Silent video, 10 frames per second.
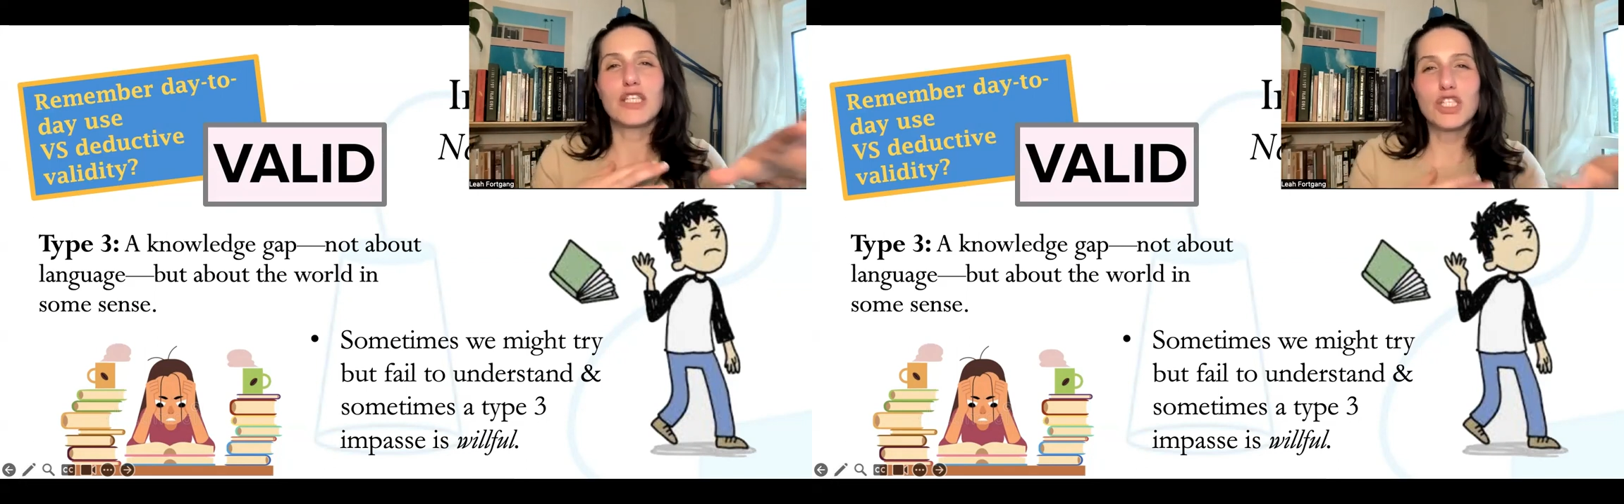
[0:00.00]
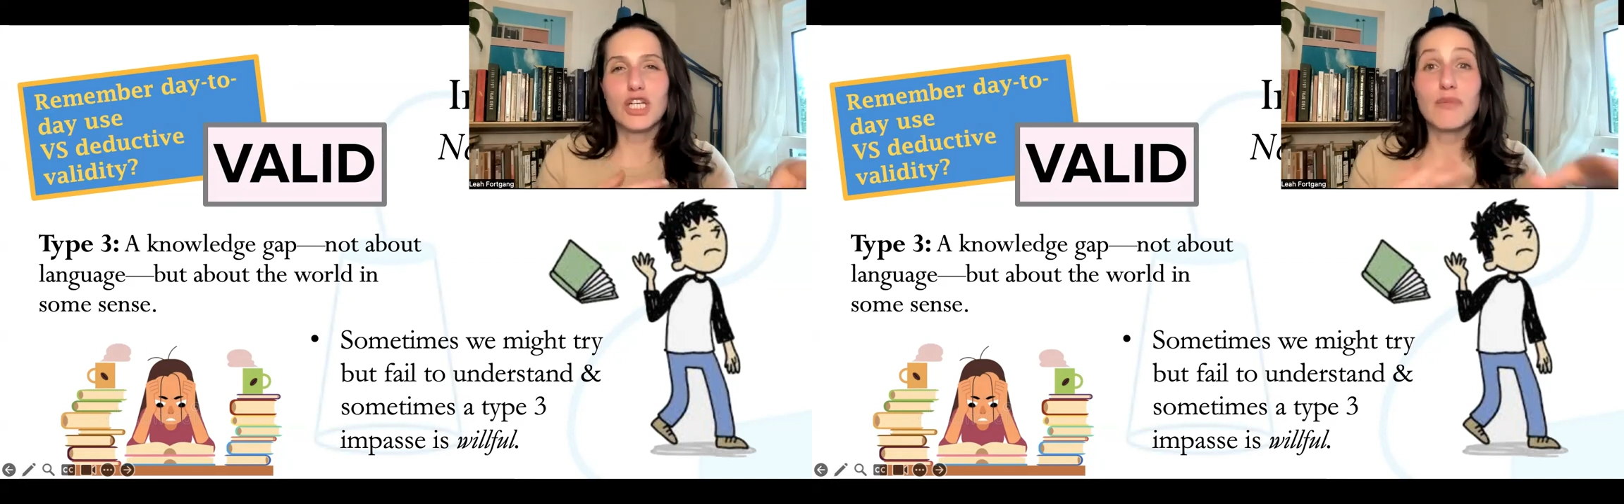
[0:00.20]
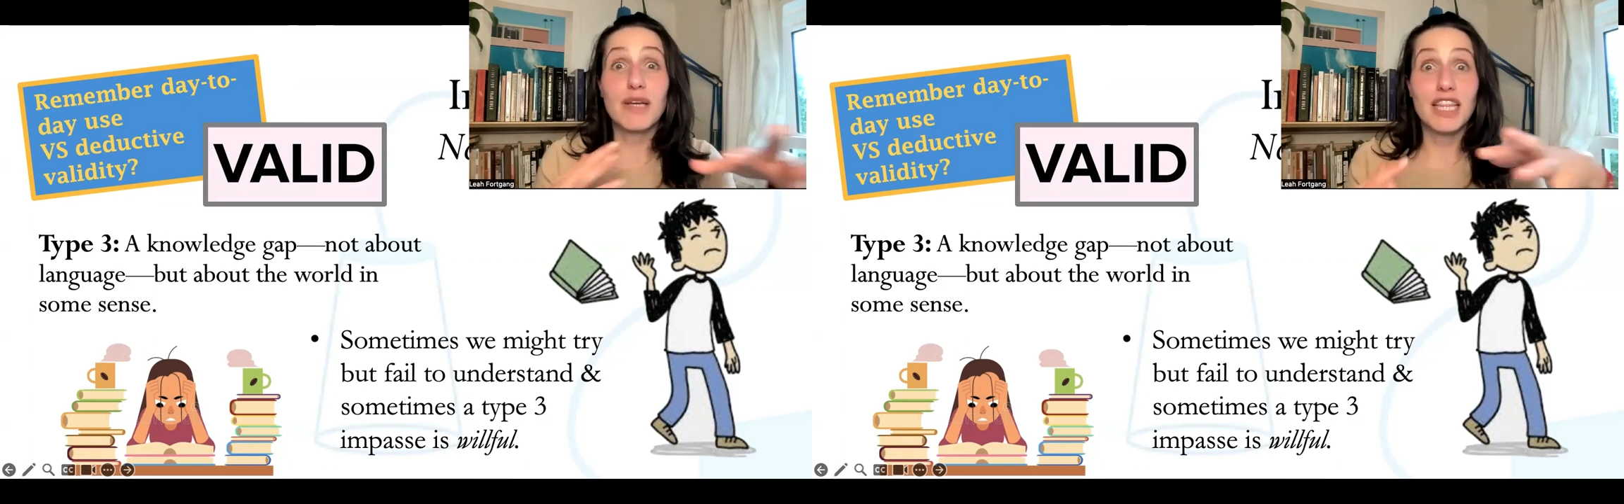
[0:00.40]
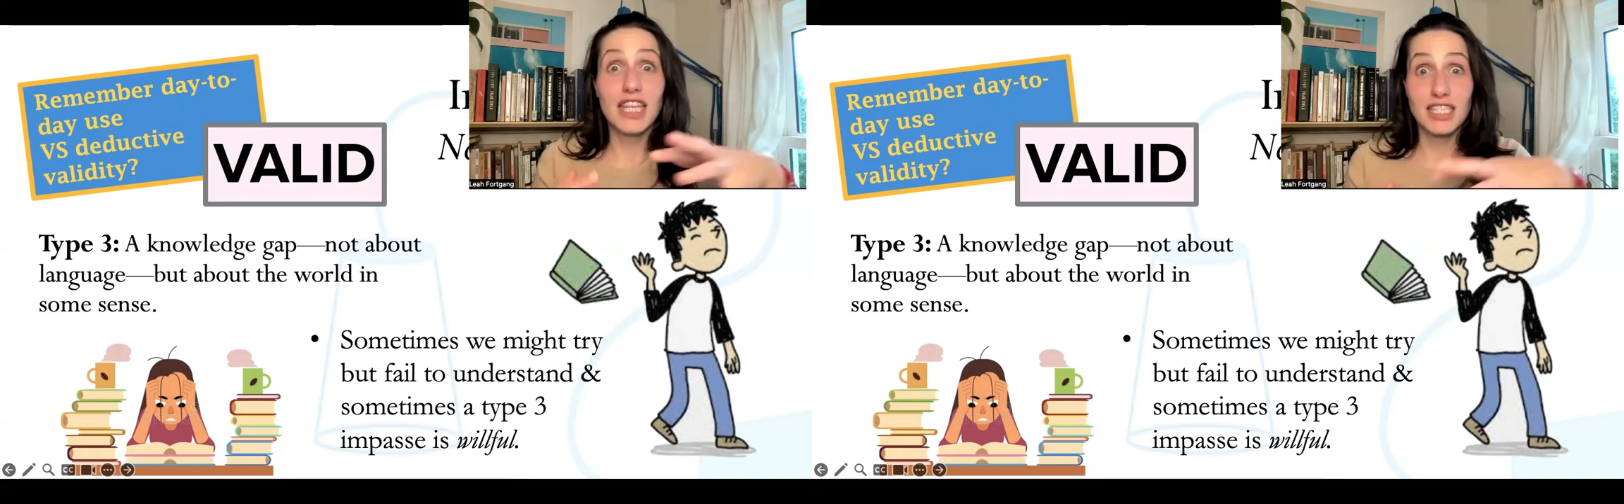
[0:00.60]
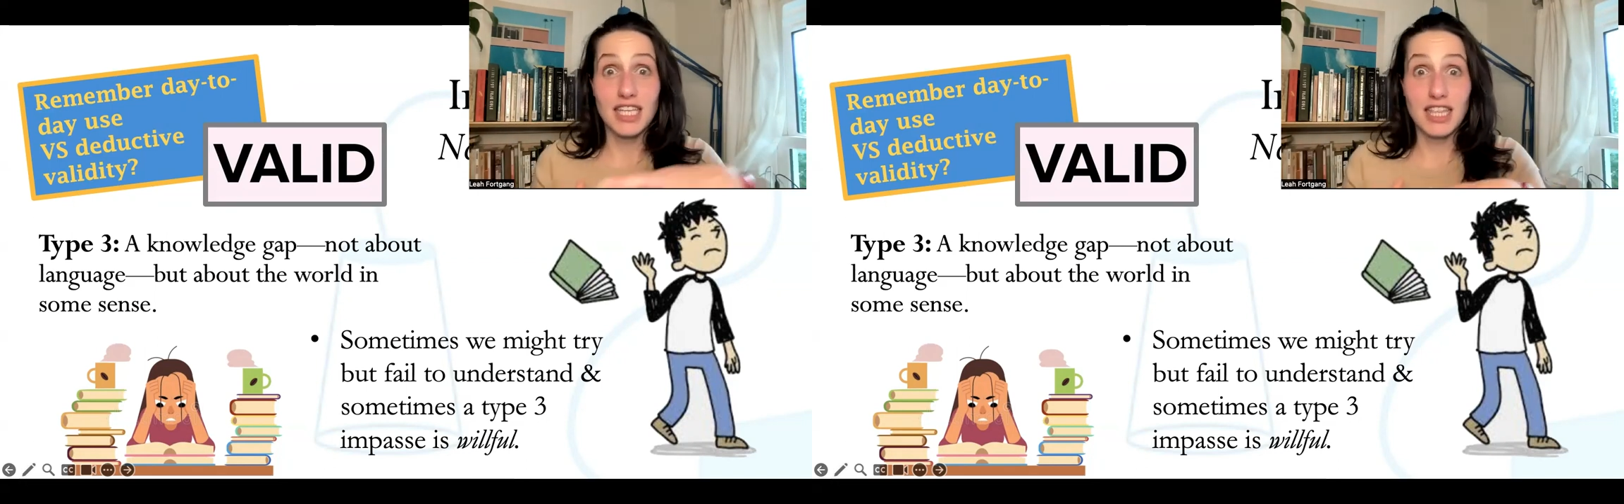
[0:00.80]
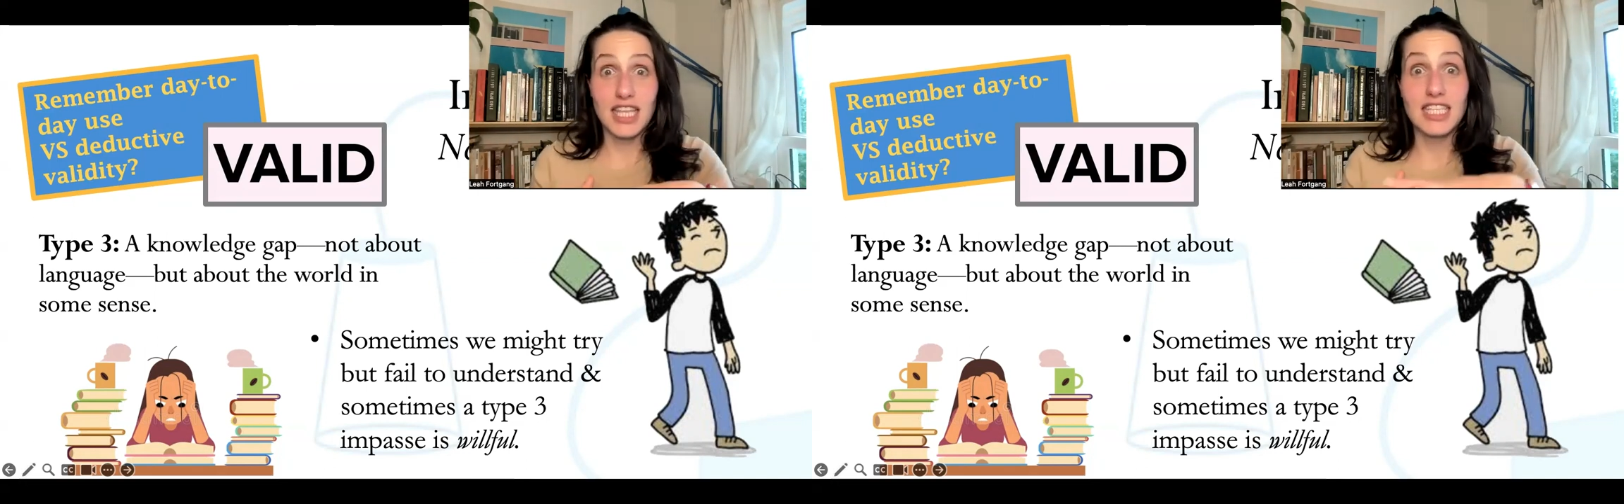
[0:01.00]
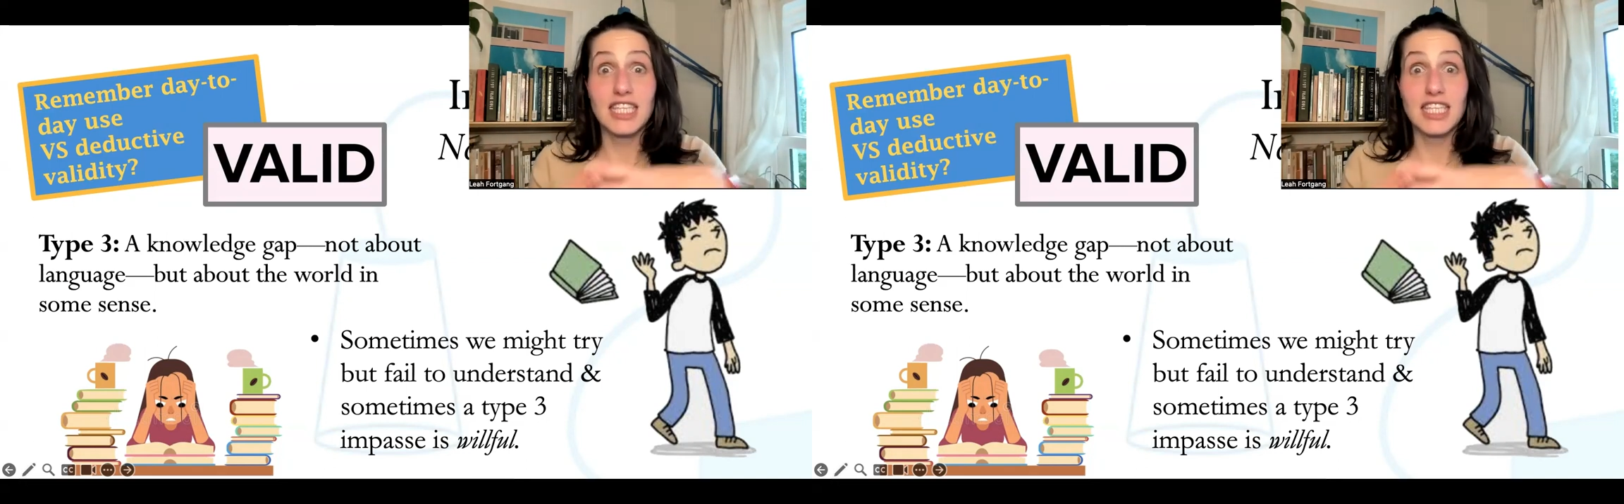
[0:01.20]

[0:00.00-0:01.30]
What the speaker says: legitimate, things like this.